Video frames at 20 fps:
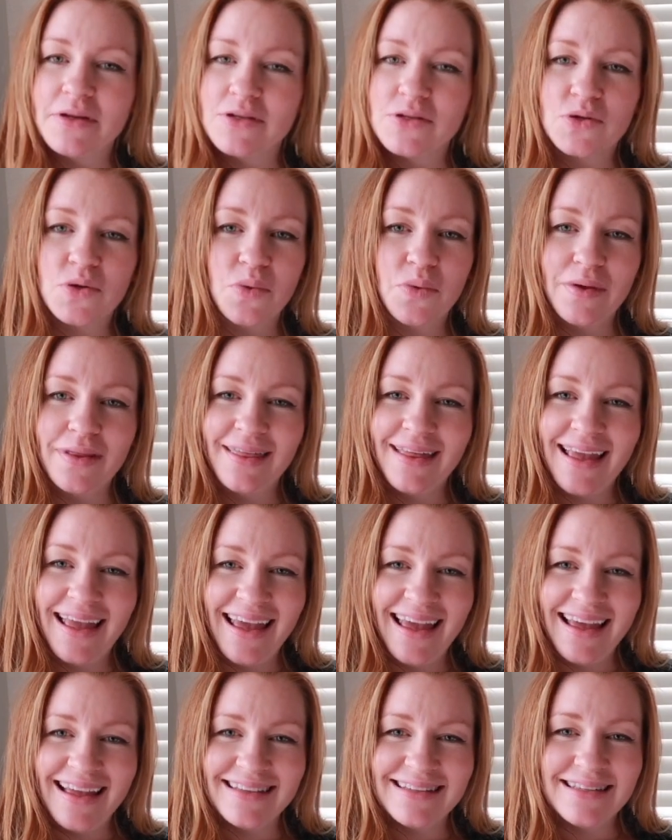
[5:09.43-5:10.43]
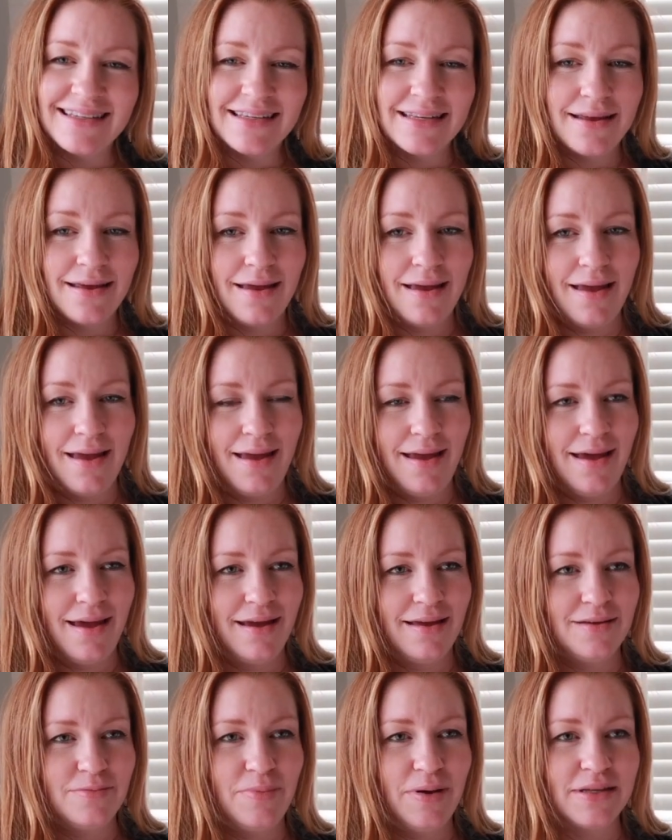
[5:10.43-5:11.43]
of school with the kids
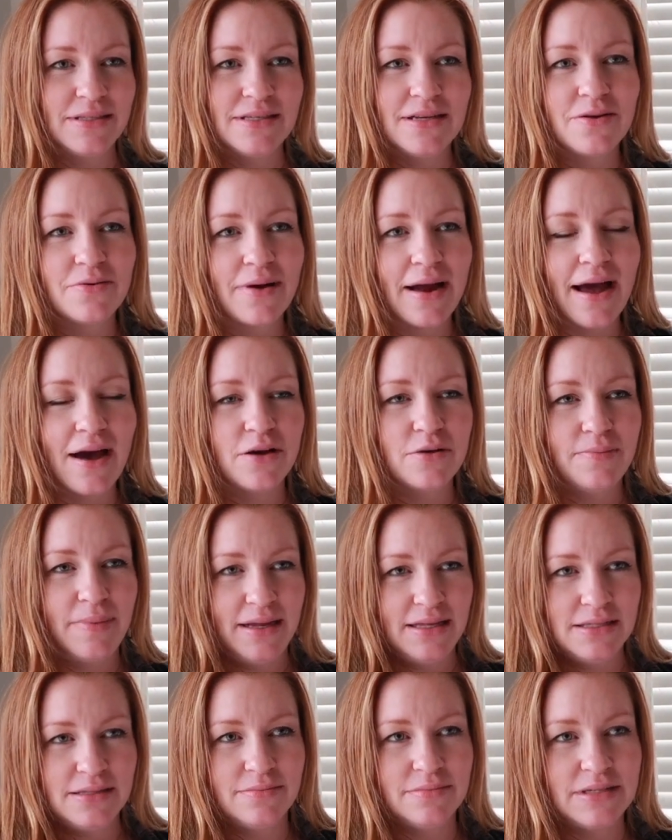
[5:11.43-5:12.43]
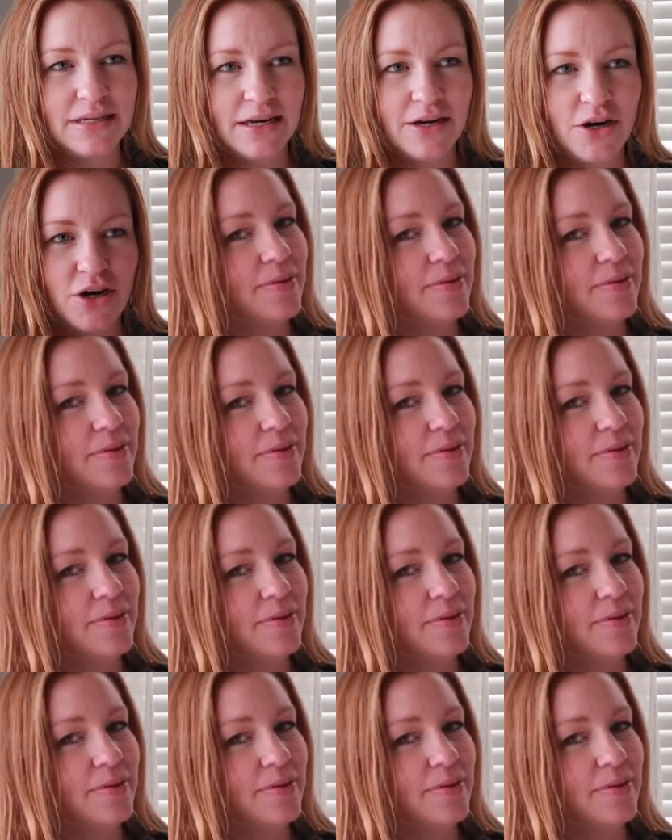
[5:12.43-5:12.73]
and putzing around, made some dinner.